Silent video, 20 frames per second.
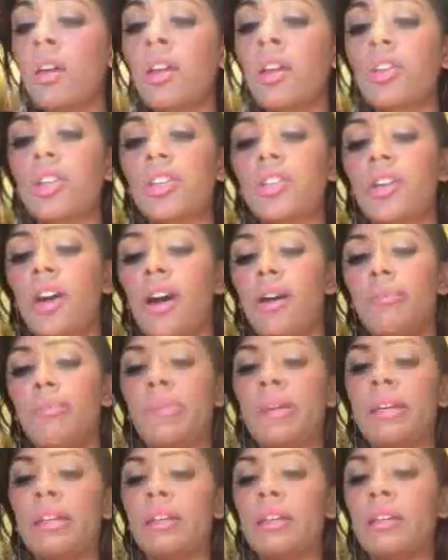just got
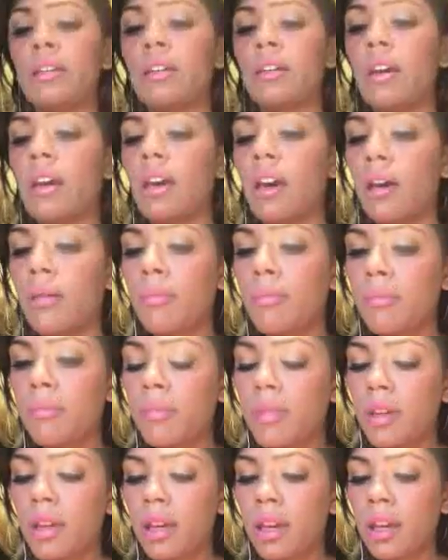beaten
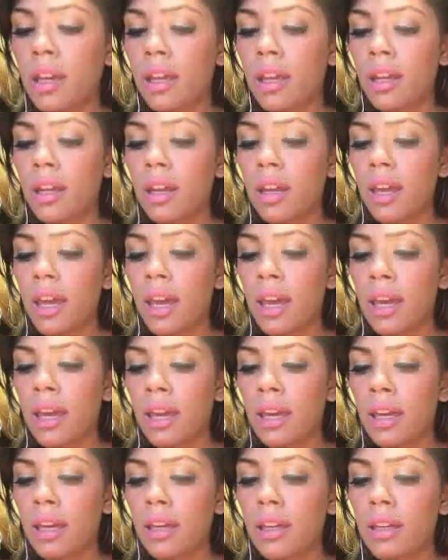in
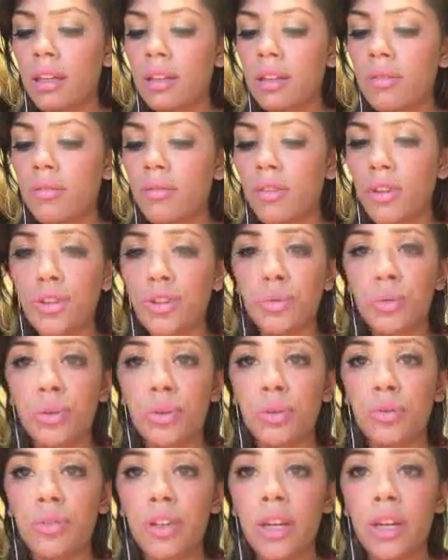a
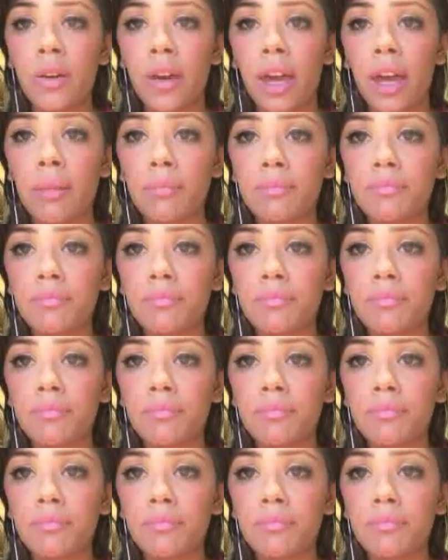virtual video game.